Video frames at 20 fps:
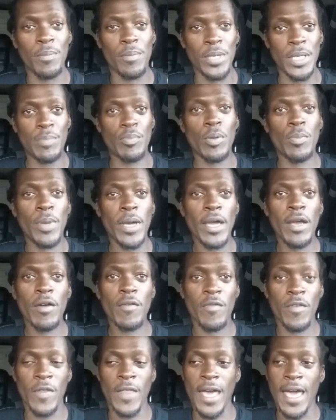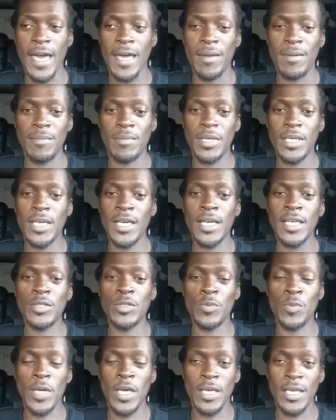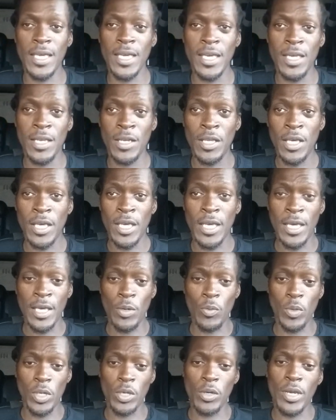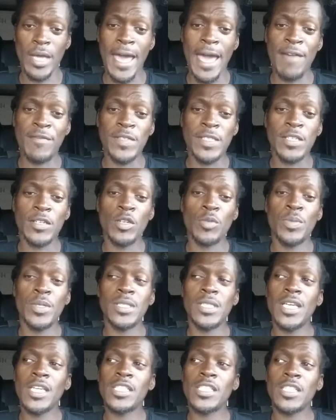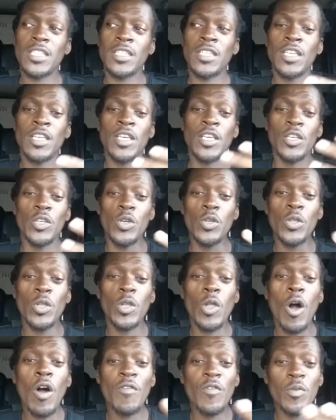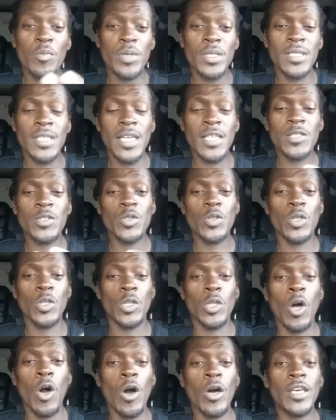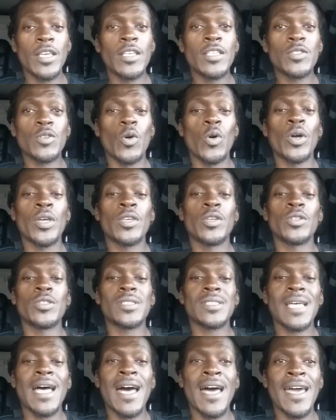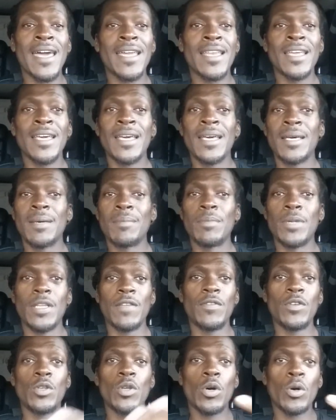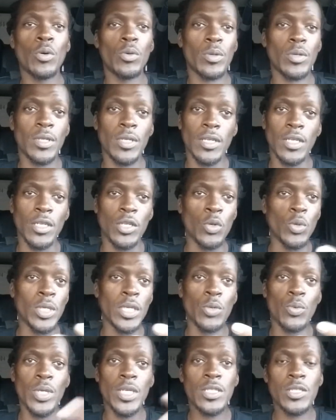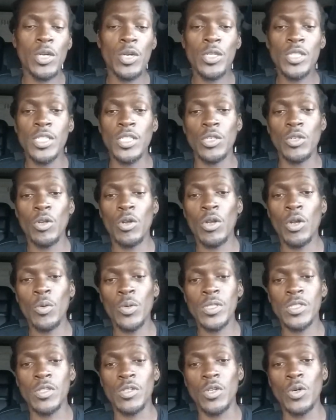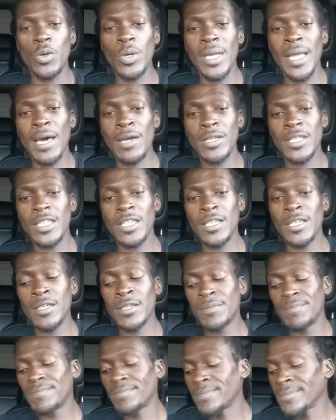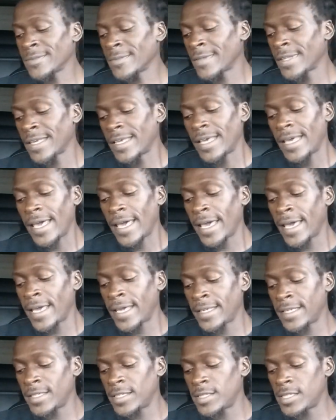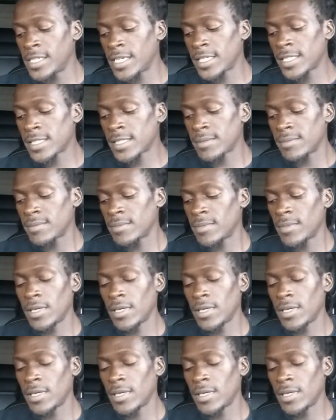be prepared for that. Because, again, when you're in adversarial possession, you're the lawful possessor. The law is on your side. But if you don't do any research and you don't know what you're doing out there, and you just,